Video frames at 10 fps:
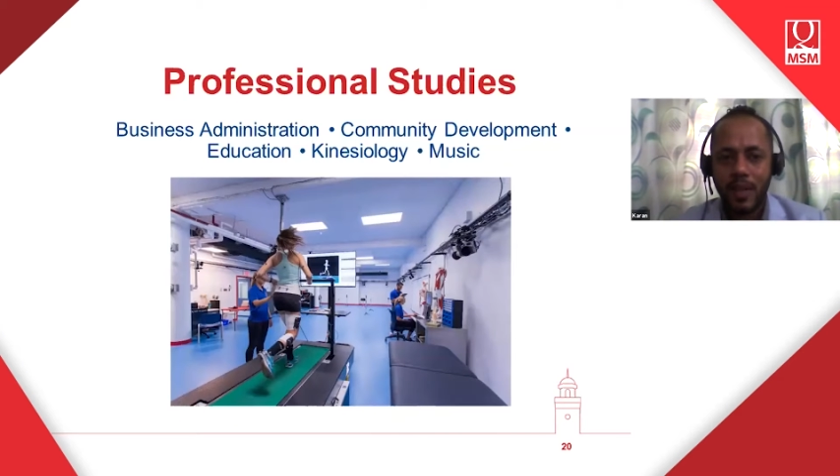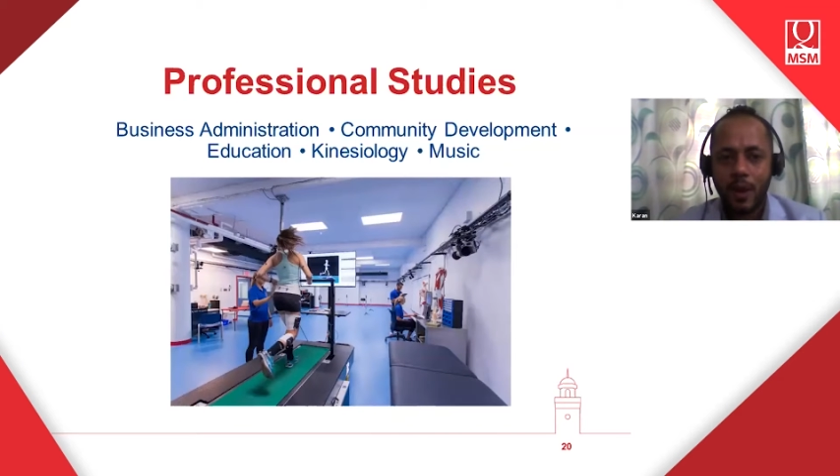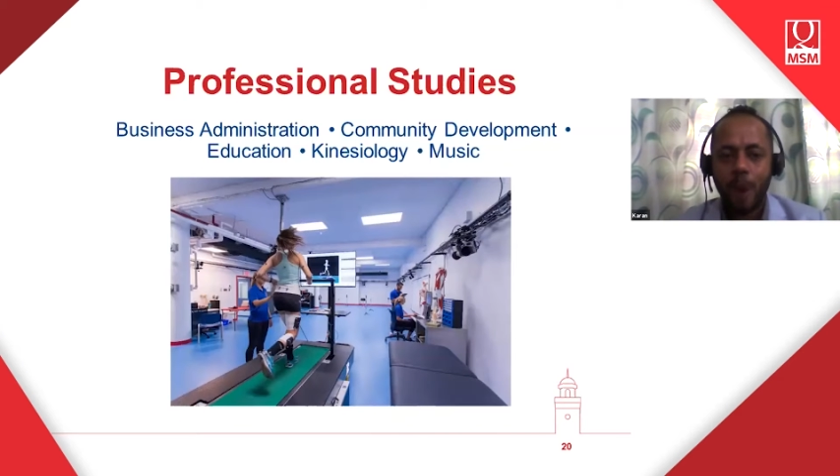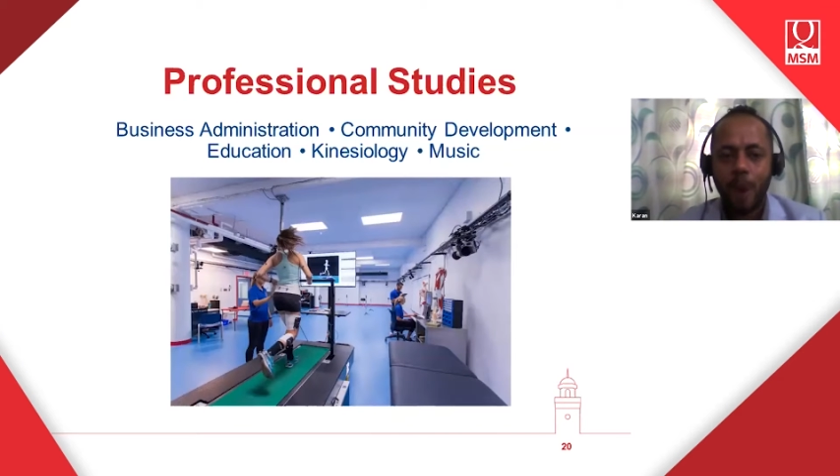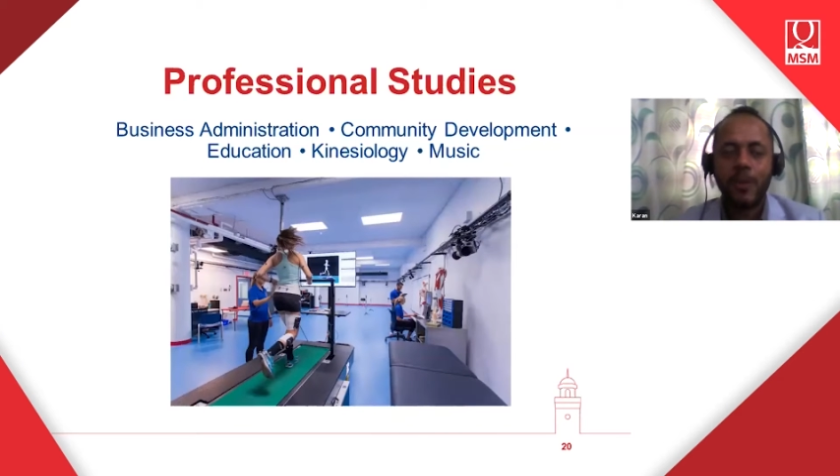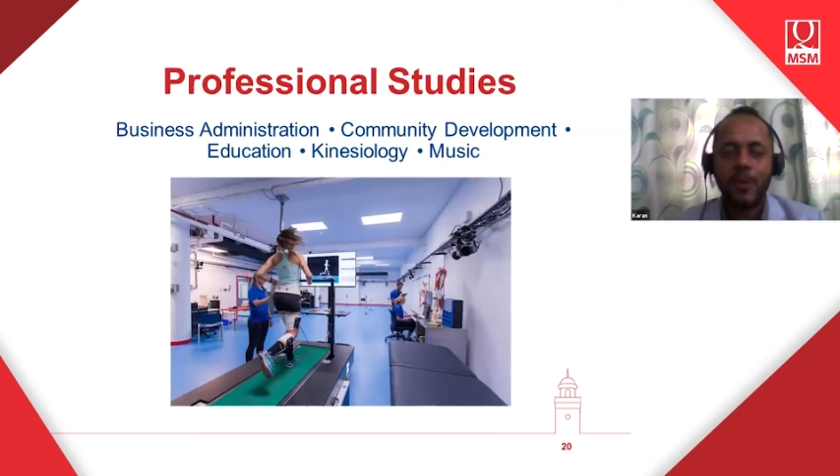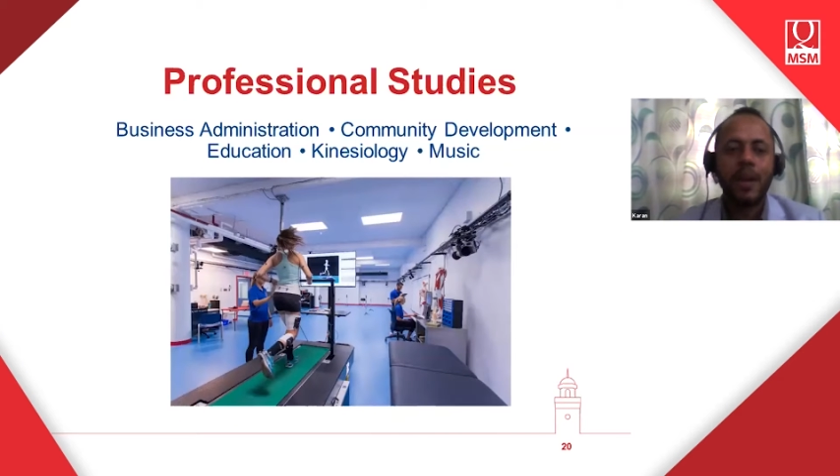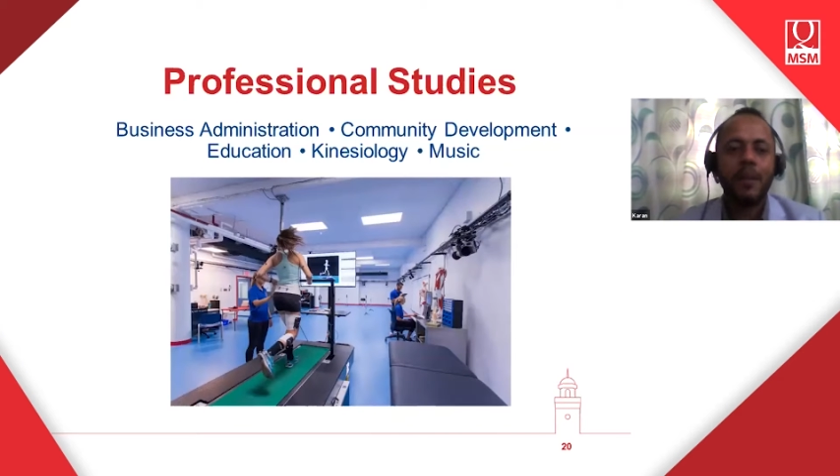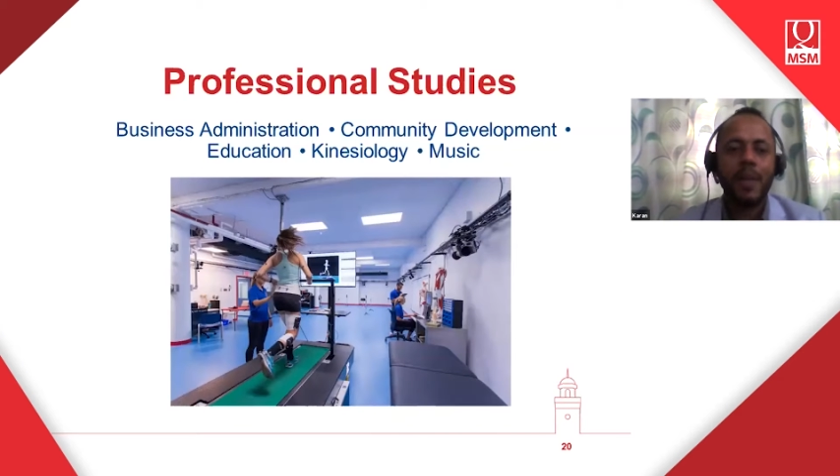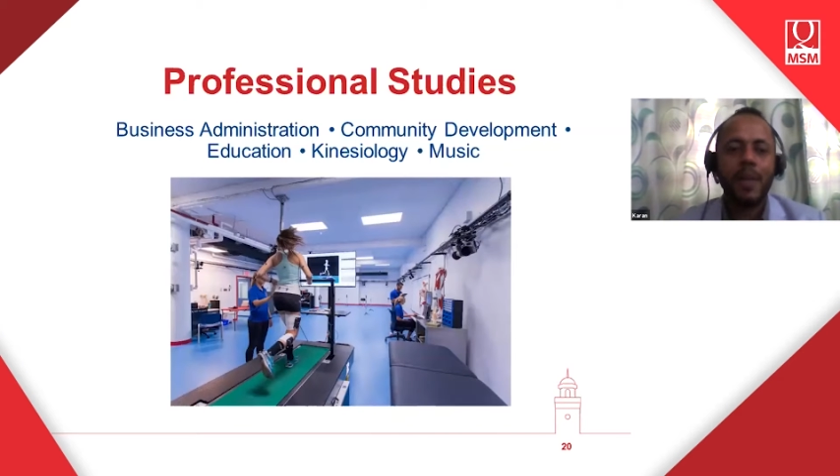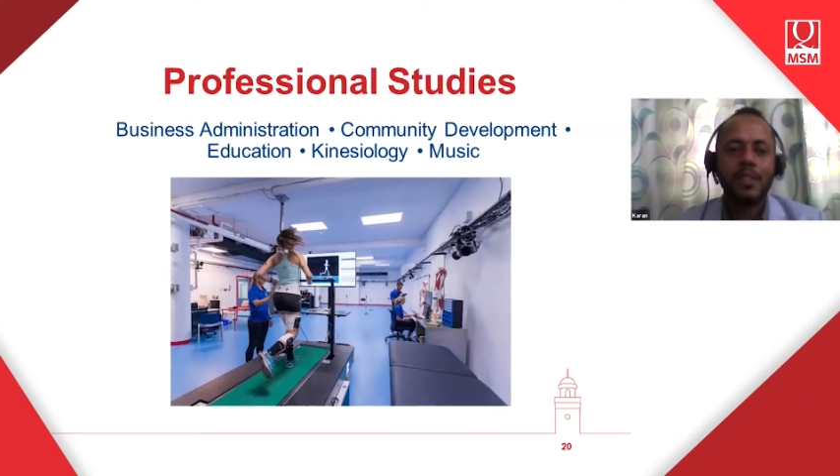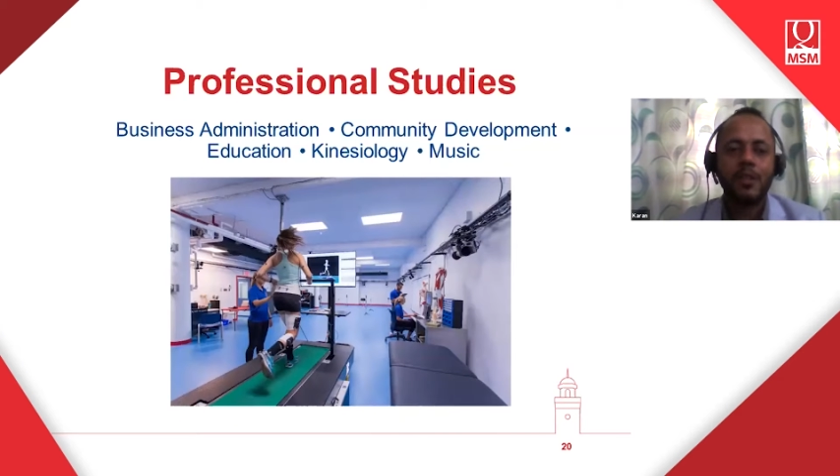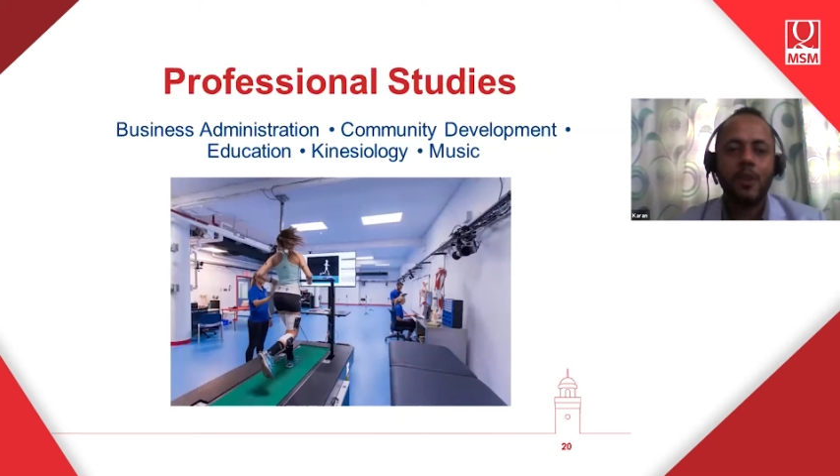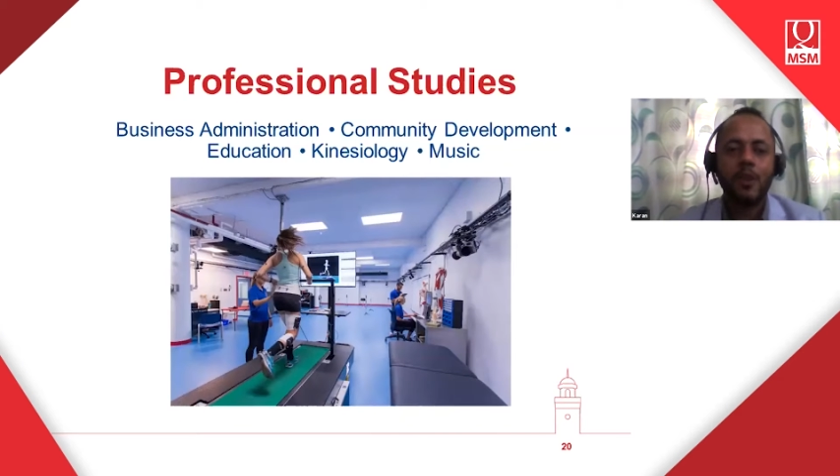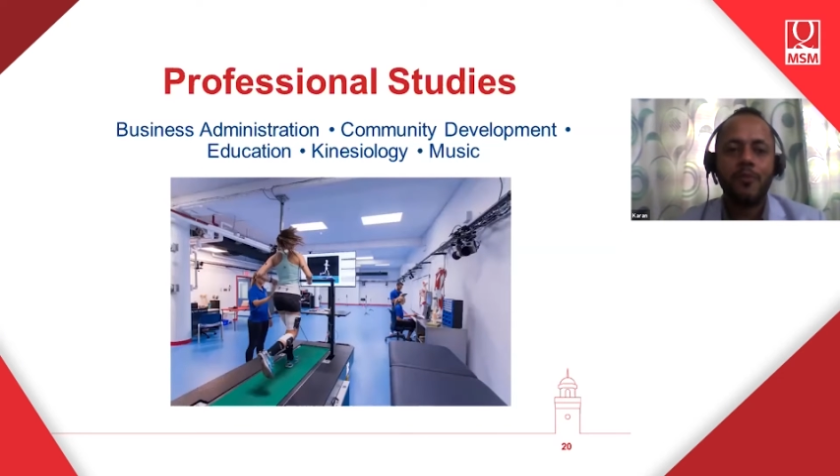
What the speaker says: offering bachelor's of